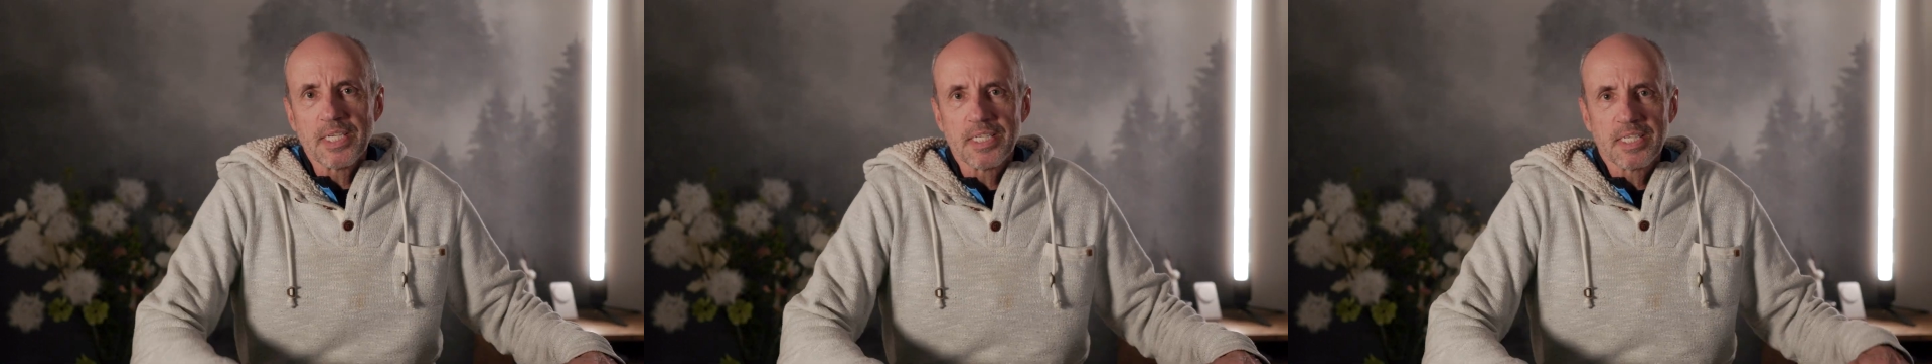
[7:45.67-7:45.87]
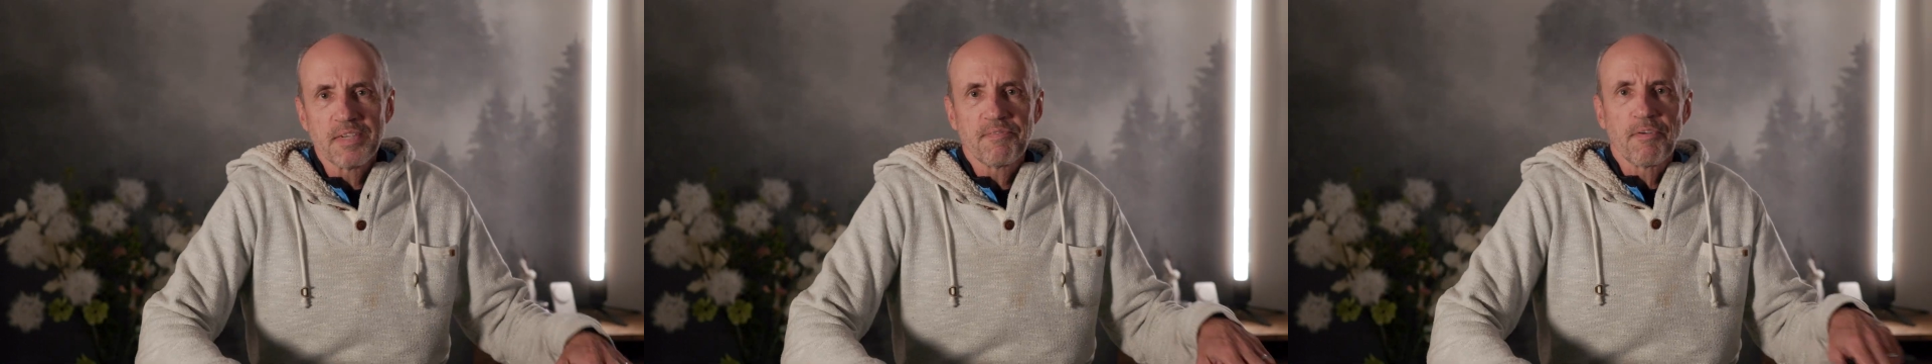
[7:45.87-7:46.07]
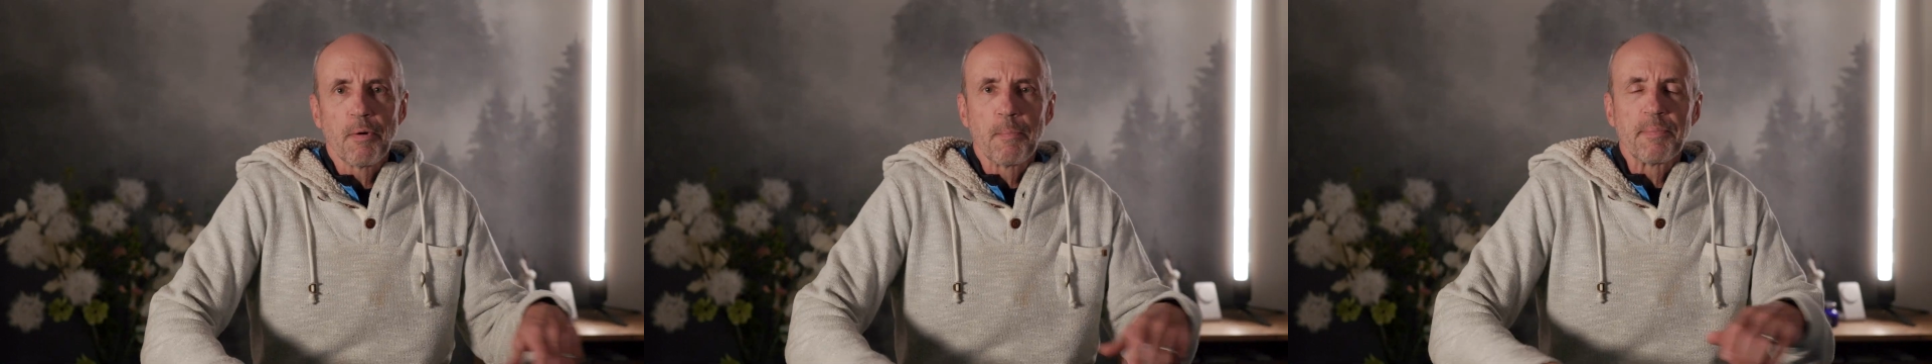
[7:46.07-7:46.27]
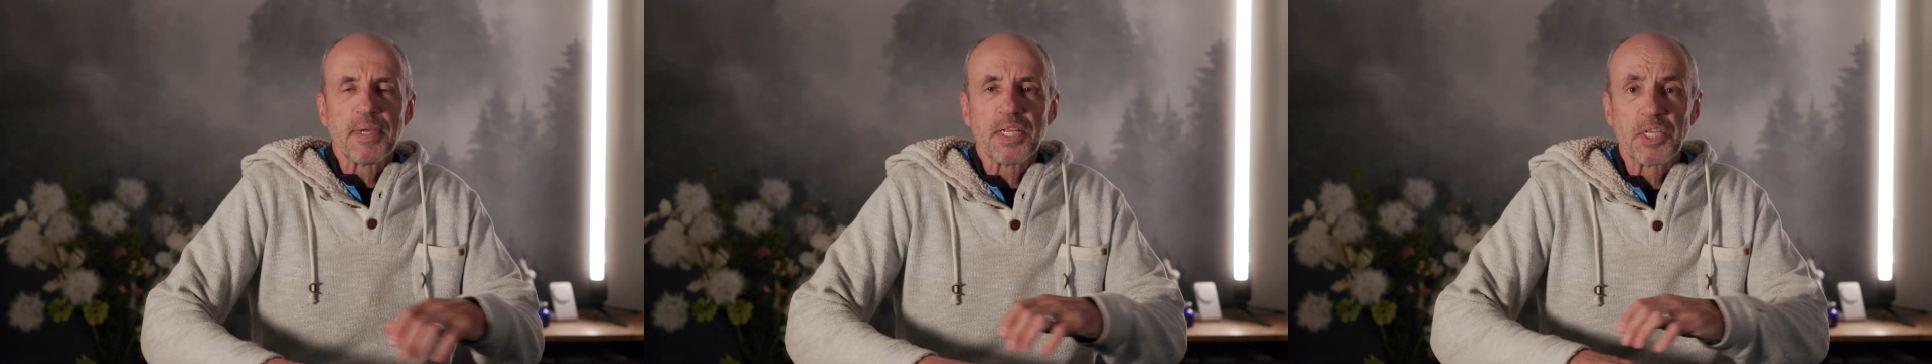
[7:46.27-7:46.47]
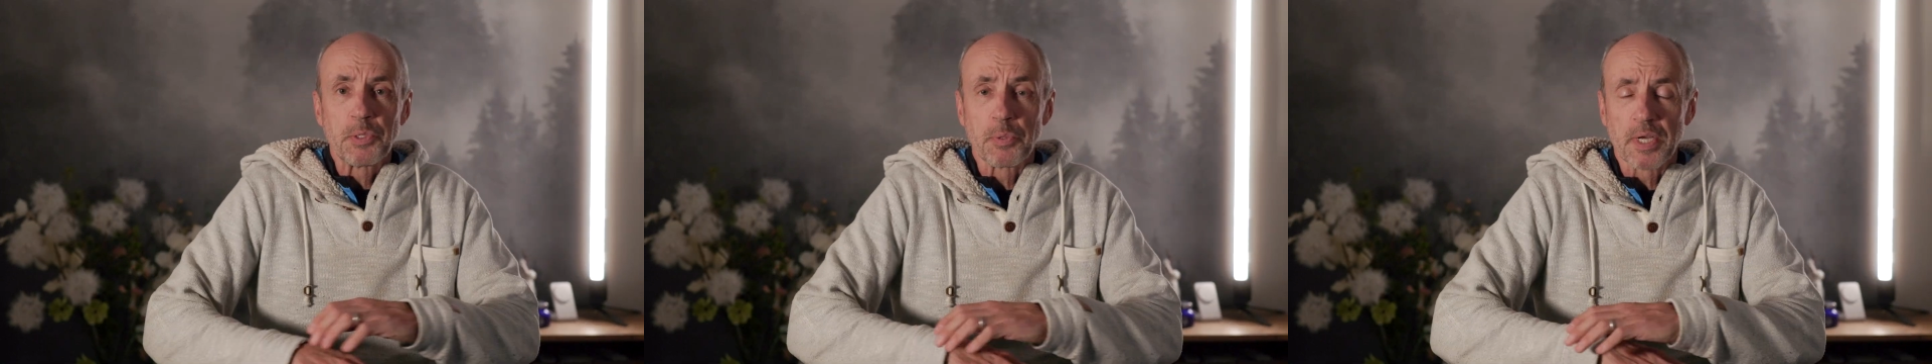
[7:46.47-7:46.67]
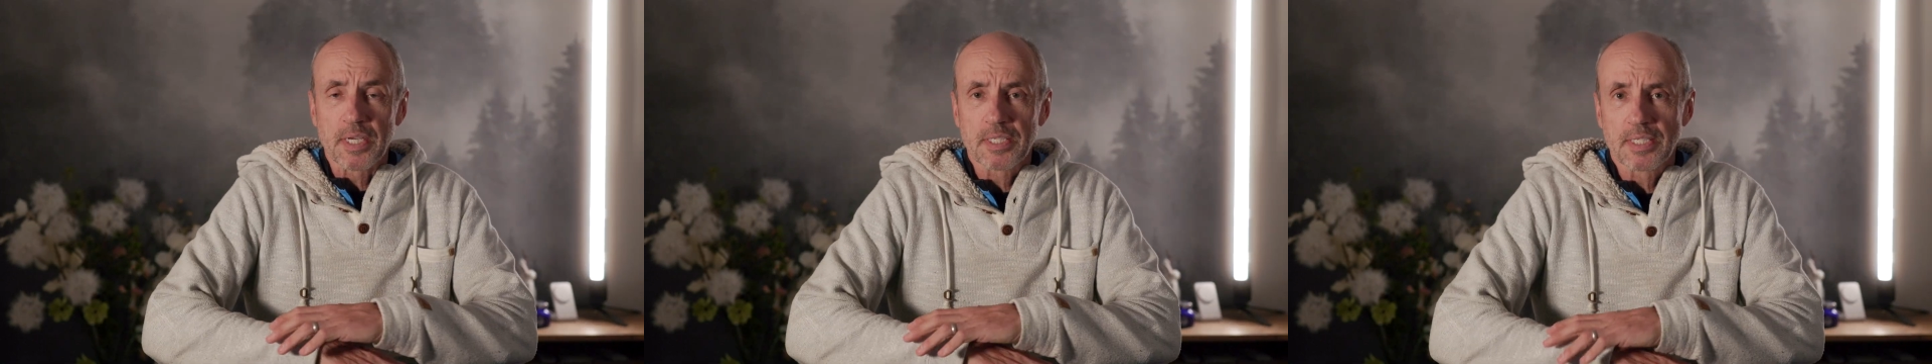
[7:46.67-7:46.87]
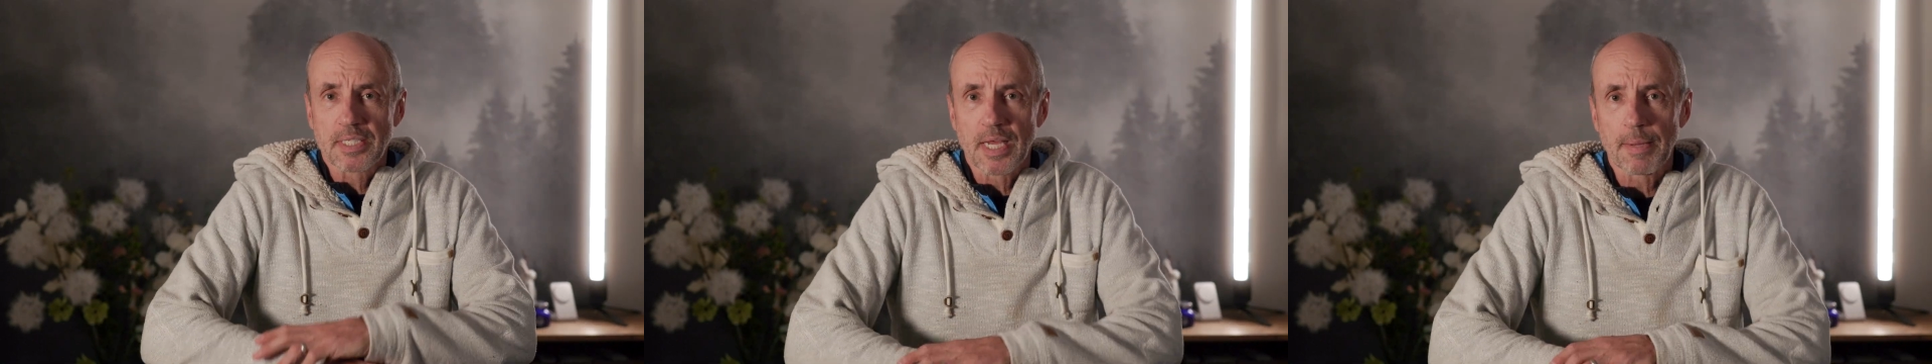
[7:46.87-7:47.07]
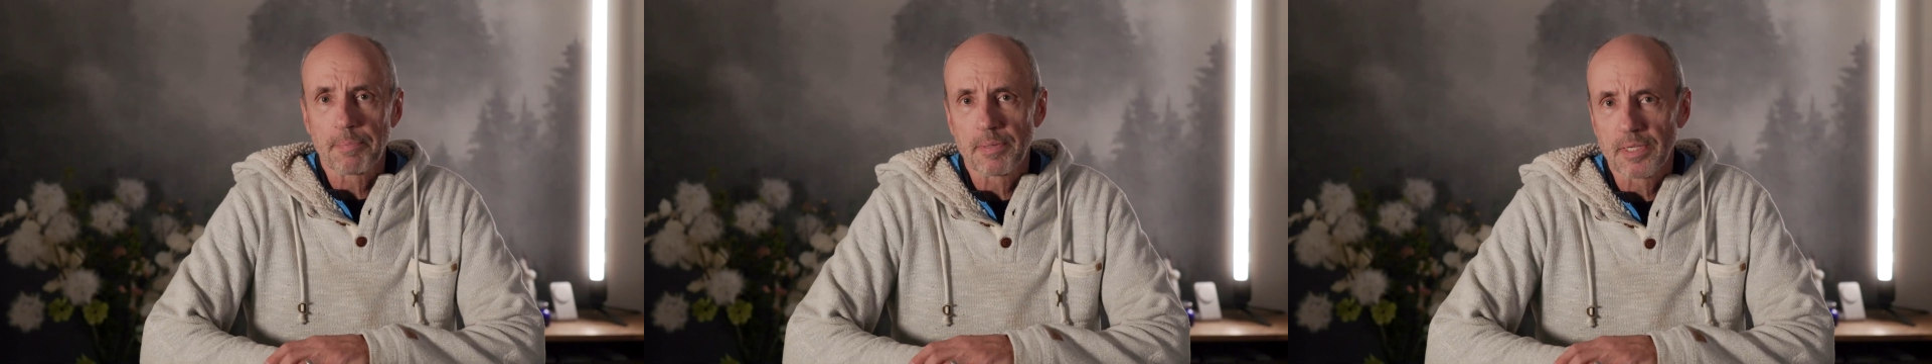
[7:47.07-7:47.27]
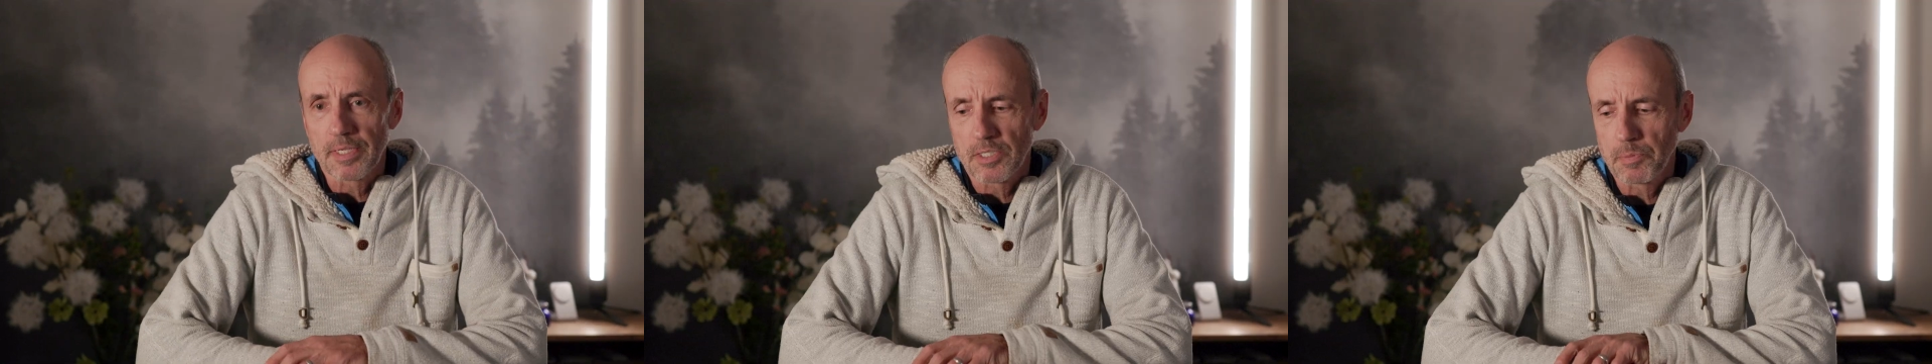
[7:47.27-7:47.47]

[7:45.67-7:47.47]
easy for me to accept,